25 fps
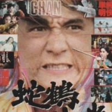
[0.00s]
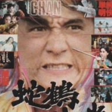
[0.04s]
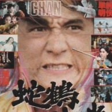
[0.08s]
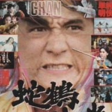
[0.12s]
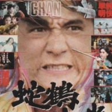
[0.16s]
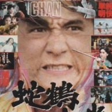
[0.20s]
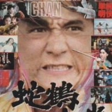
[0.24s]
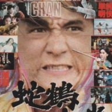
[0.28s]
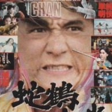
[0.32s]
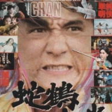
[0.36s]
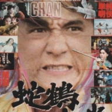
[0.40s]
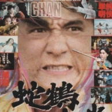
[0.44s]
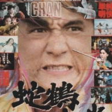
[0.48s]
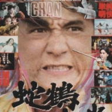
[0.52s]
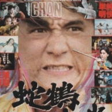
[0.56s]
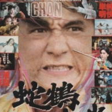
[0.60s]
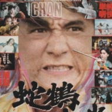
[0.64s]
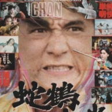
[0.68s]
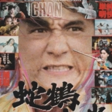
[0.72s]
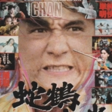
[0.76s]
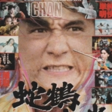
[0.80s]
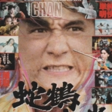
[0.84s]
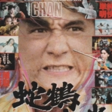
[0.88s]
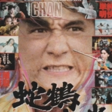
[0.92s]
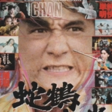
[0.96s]

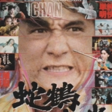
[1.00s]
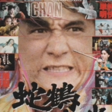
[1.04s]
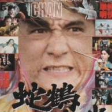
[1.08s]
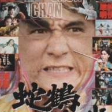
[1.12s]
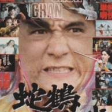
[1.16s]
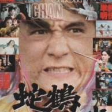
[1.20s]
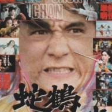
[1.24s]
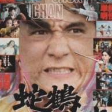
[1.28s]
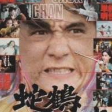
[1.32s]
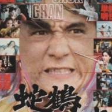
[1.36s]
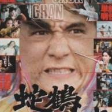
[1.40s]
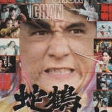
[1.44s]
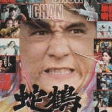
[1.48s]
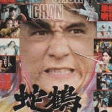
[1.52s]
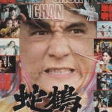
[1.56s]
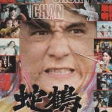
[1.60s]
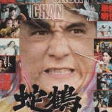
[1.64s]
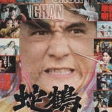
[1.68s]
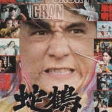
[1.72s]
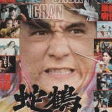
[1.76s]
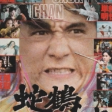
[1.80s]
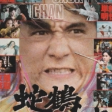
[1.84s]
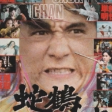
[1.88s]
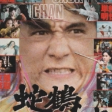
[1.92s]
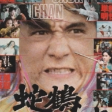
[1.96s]

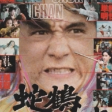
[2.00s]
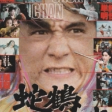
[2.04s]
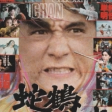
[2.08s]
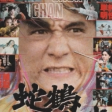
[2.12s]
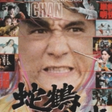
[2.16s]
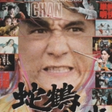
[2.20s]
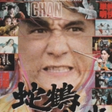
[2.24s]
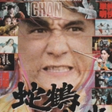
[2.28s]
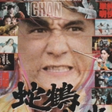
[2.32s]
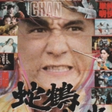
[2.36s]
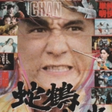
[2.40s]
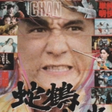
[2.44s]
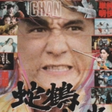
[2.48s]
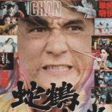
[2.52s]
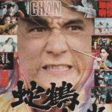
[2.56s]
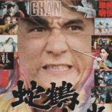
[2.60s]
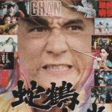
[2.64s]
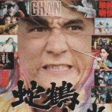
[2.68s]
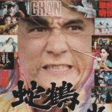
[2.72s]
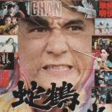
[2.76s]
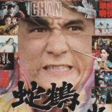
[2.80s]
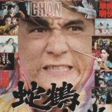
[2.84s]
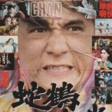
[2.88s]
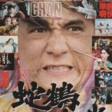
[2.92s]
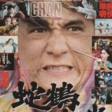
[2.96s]

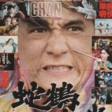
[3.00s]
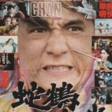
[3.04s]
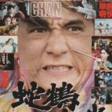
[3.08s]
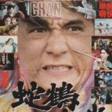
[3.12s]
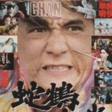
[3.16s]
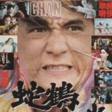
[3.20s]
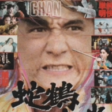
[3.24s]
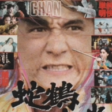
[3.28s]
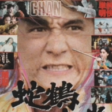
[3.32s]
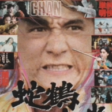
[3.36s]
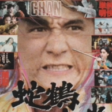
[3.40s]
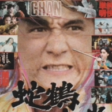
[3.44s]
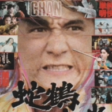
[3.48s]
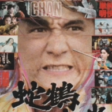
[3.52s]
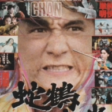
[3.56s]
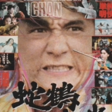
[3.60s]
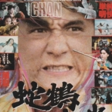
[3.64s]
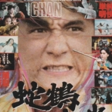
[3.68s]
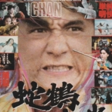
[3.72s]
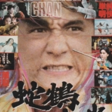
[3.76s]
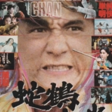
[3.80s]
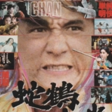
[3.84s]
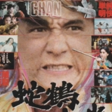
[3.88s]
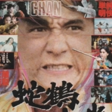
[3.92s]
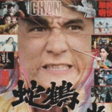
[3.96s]

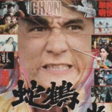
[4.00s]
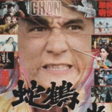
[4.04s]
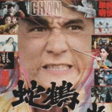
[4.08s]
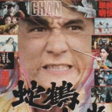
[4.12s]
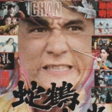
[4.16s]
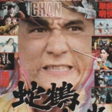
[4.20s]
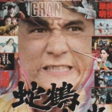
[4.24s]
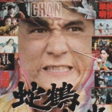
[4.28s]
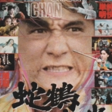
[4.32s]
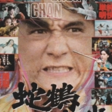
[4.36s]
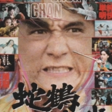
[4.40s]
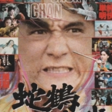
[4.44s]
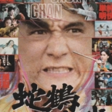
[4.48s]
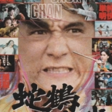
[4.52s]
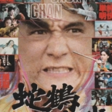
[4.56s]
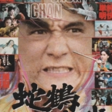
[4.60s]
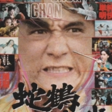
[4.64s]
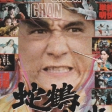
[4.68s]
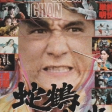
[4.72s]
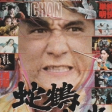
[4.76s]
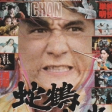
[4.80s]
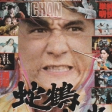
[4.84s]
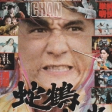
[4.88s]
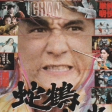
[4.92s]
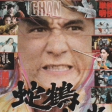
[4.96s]

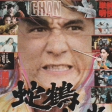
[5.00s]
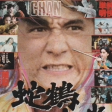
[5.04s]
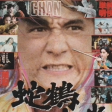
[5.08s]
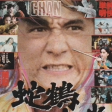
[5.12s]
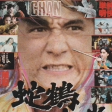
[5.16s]
No words are spoken by the person on screen.